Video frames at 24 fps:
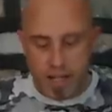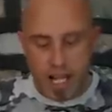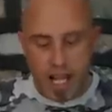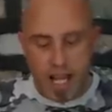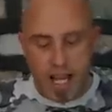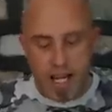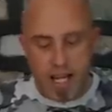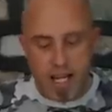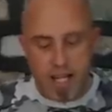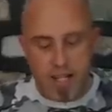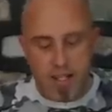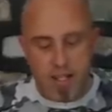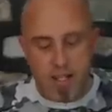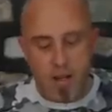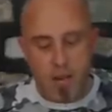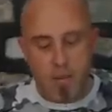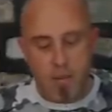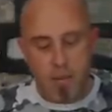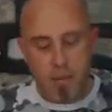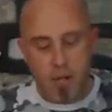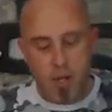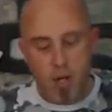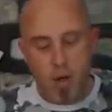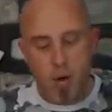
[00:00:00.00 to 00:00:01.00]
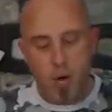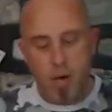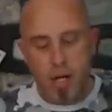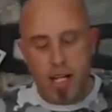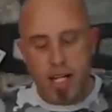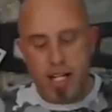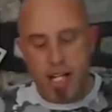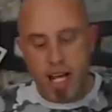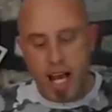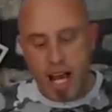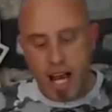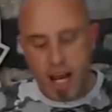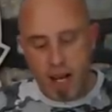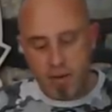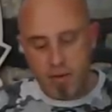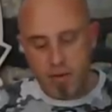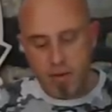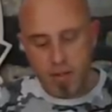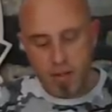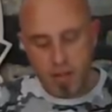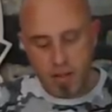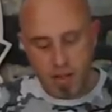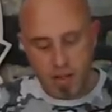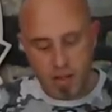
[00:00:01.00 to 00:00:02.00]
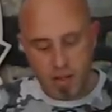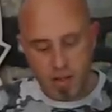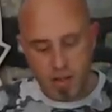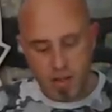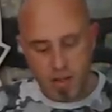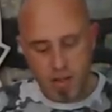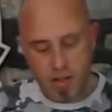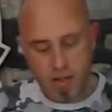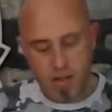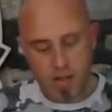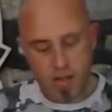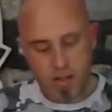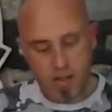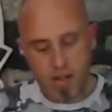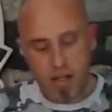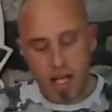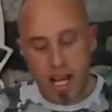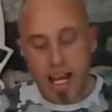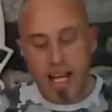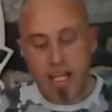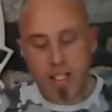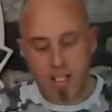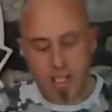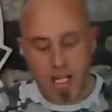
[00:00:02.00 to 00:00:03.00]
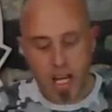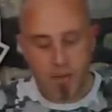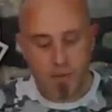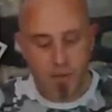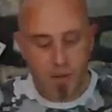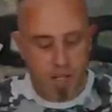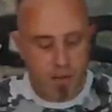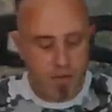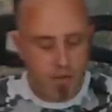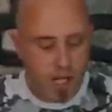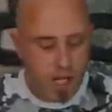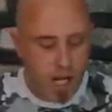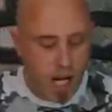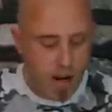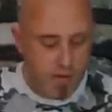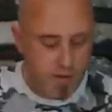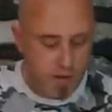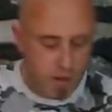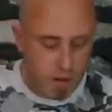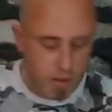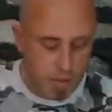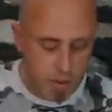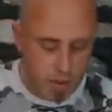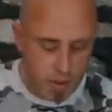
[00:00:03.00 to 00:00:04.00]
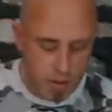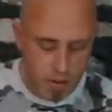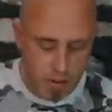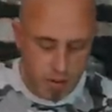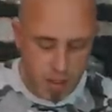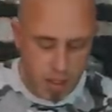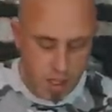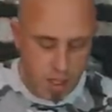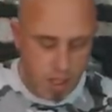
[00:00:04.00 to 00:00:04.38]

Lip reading: That is purely down. It's definitely recoverable.